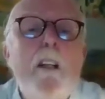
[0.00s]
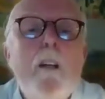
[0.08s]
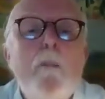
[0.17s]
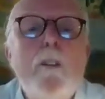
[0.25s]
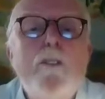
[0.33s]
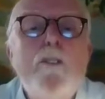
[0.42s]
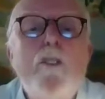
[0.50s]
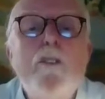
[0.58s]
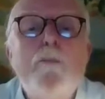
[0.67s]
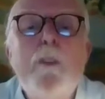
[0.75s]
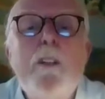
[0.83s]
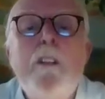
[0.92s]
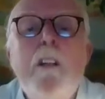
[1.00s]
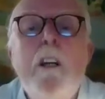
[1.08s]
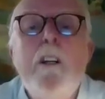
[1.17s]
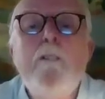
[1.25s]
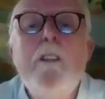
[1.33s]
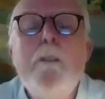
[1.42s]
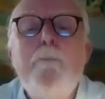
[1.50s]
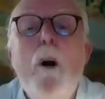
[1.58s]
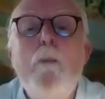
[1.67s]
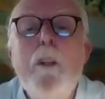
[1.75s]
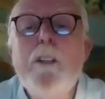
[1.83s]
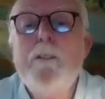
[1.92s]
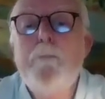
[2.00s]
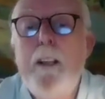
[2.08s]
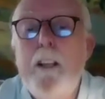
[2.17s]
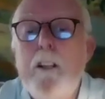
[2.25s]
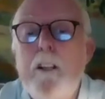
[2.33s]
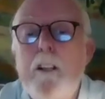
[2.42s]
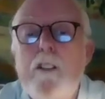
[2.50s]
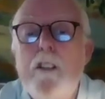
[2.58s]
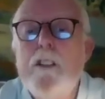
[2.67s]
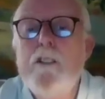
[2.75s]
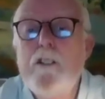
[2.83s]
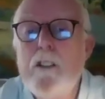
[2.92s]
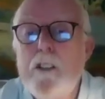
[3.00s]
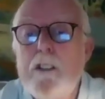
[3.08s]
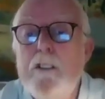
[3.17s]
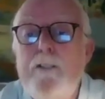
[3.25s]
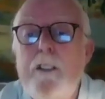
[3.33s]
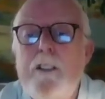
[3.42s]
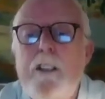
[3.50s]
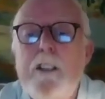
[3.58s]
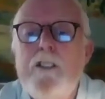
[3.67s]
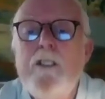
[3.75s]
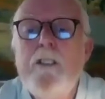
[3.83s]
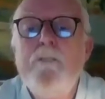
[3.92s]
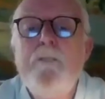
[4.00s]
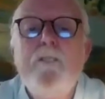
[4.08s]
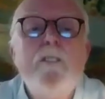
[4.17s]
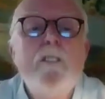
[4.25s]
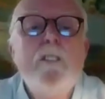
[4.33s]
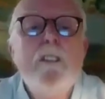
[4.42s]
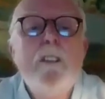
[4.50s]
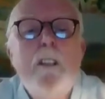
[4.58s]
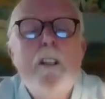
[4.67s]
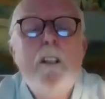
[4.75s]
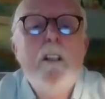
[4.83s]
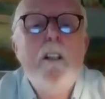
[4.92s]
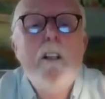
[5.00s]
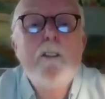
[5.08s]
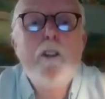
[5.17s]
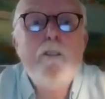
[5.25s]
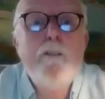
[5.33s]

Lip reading: which has just been republished by the Ulster Historical Foundation. Good